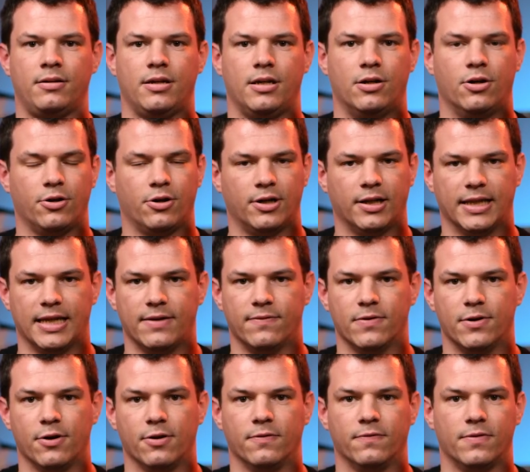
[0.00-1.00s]
You're not going to
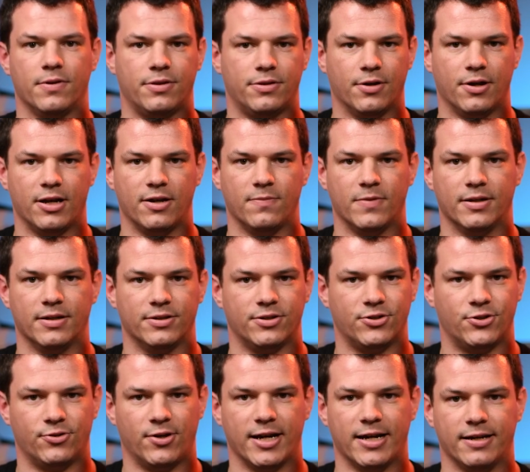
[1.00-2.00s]
leave it on for 30 minutes
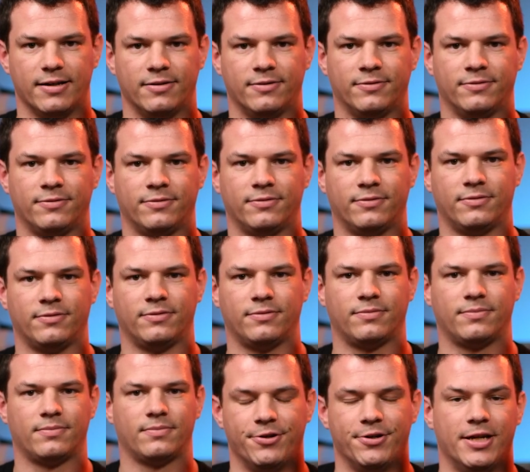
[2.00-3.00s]
straight.
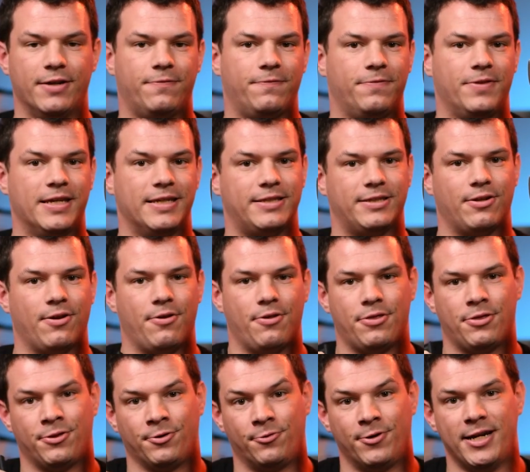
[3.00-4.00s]
Also, if this
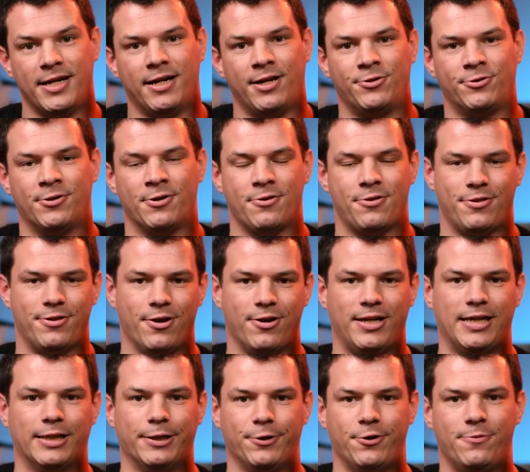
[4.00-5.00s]

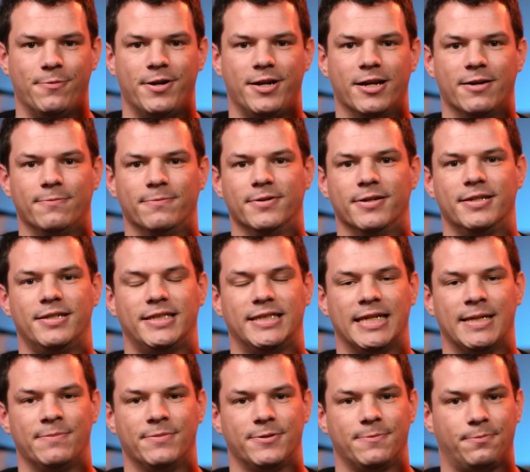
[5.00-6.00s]
330 lumen number
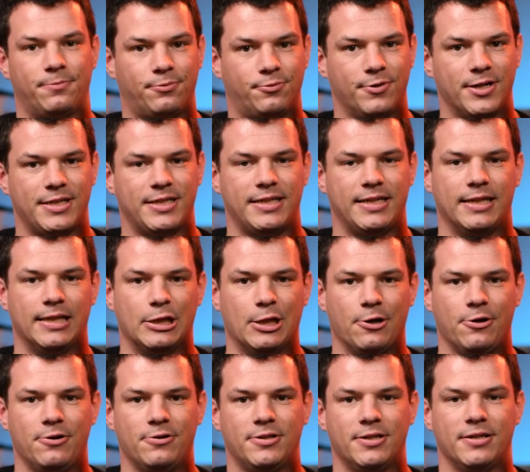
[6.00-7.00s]
seems pretty
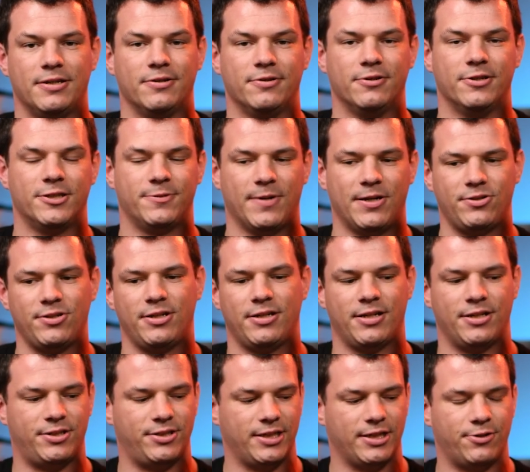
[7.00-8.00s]
low to you, especially
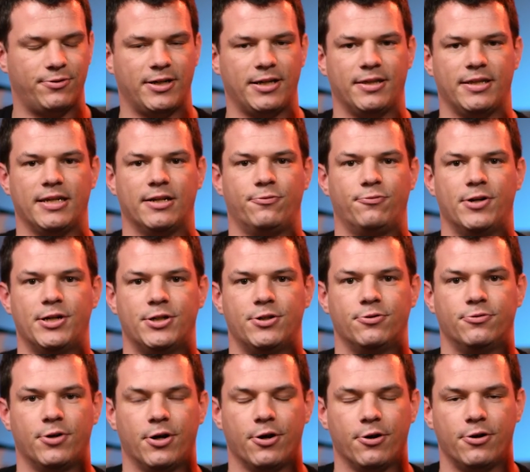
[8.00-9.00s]
considering the
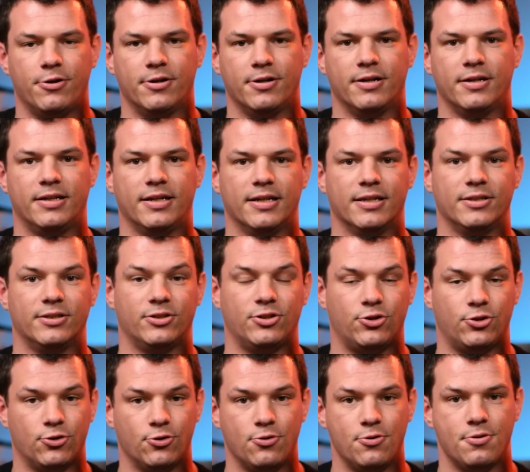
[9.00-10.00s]
original Odin does
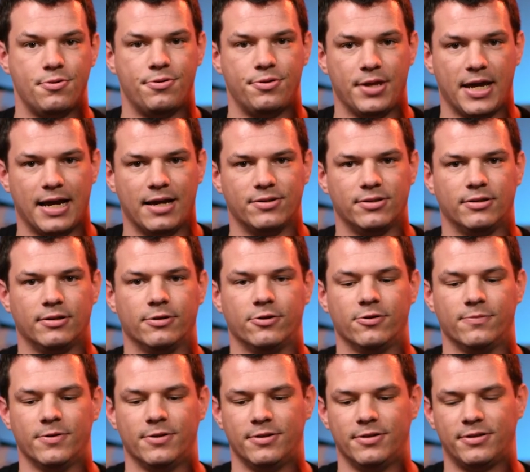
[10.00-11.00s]
2000
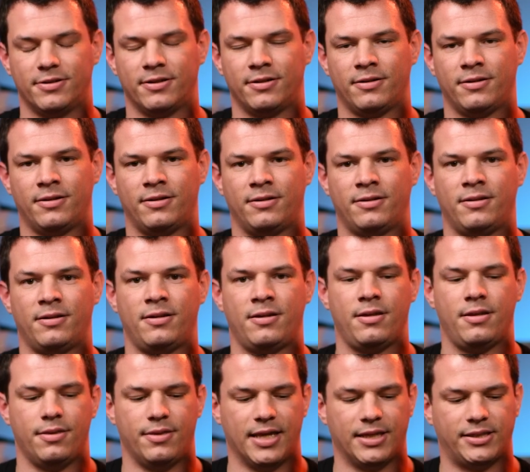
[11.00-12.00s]
lumens,
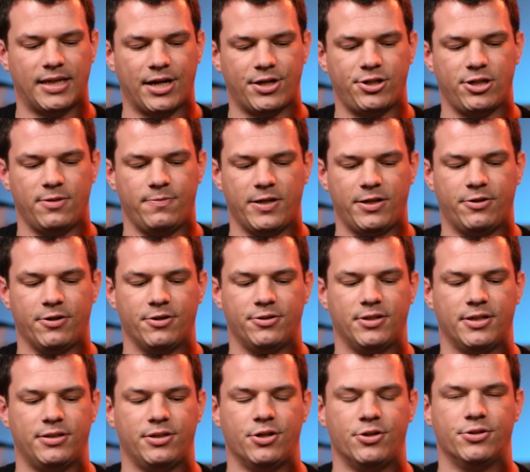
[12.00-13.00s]
that's actually
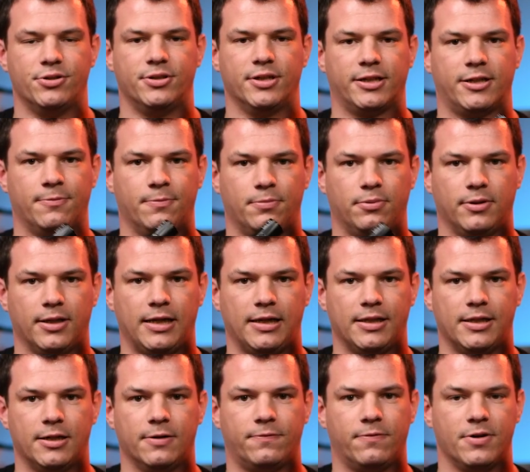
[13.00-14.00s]
because this uses a
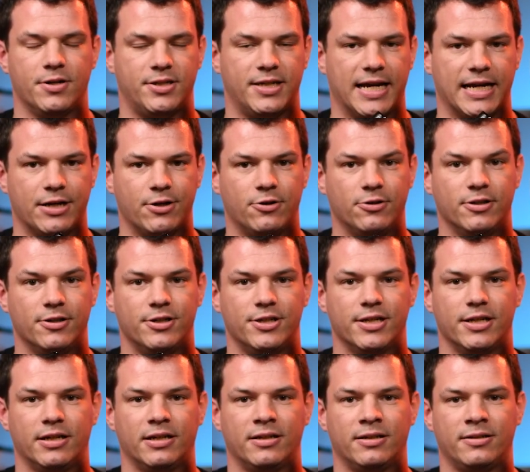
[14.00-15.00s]
completely different
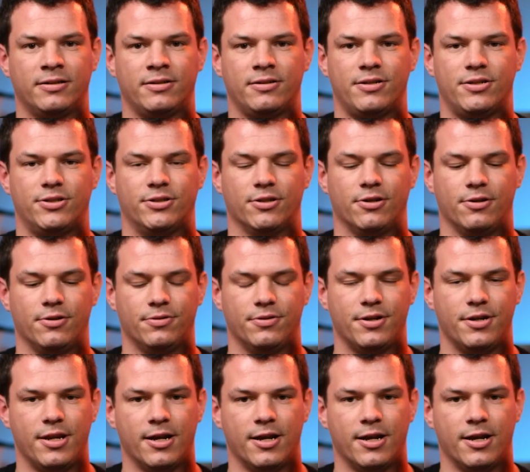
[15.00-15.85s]
technology, so the